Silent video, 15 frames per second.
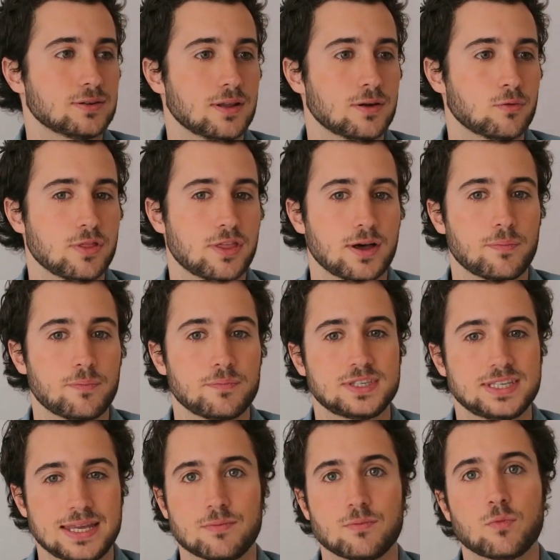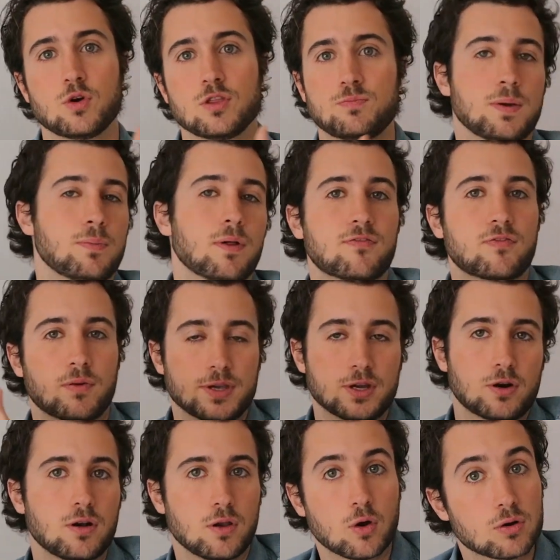with a team with people from
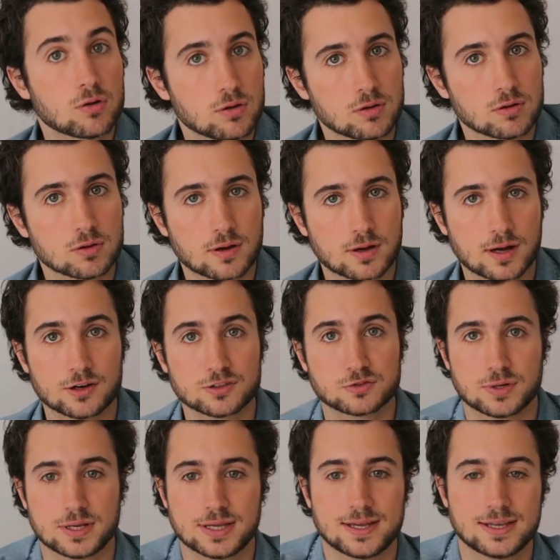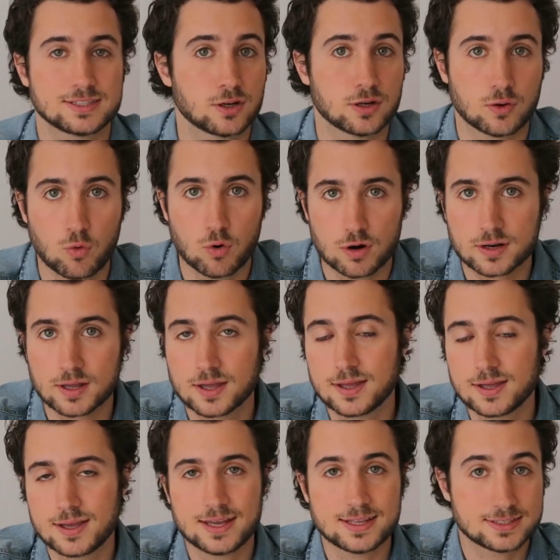your local country, it's going to work.
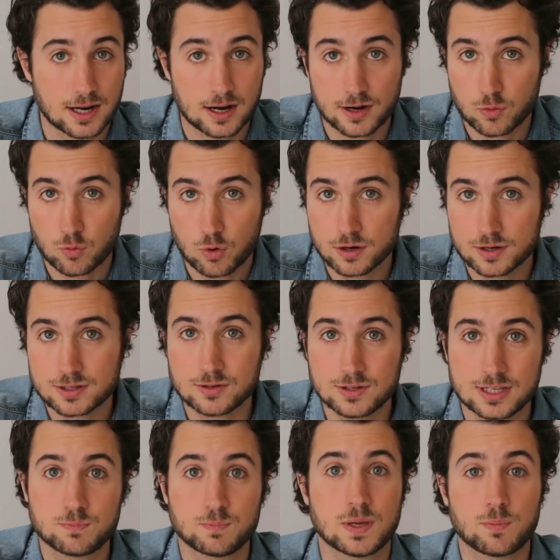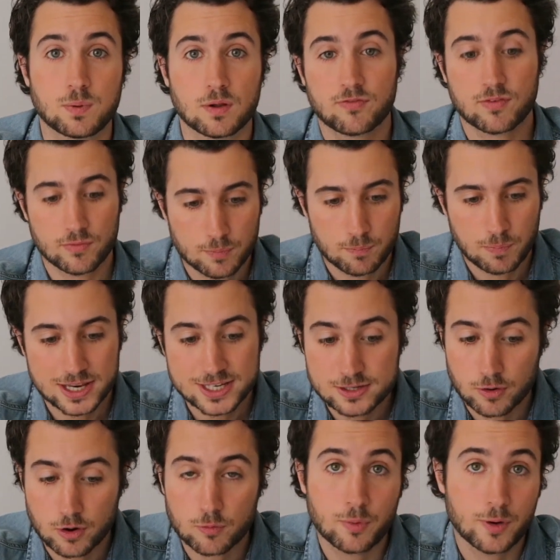It's not going to work. You need people from the place
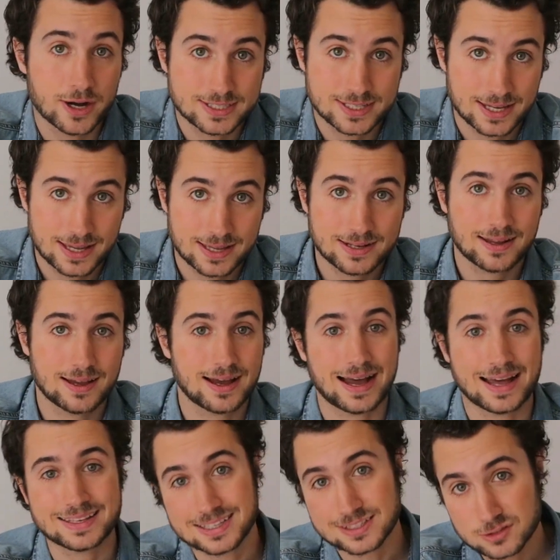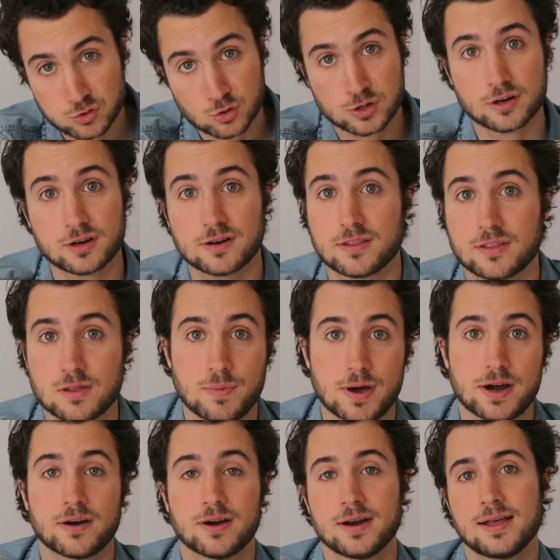you're operating in, and the sooner the
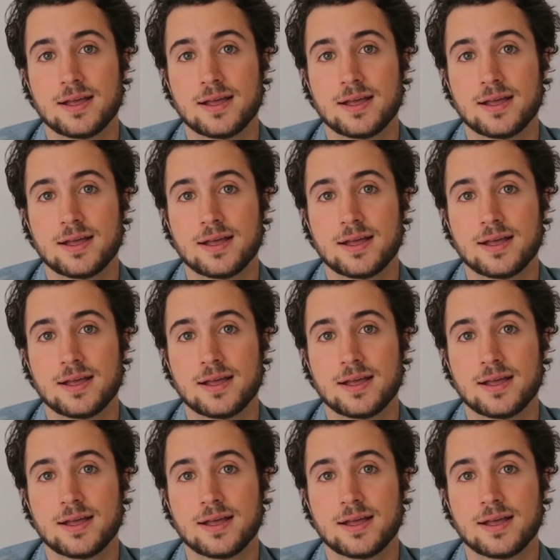better.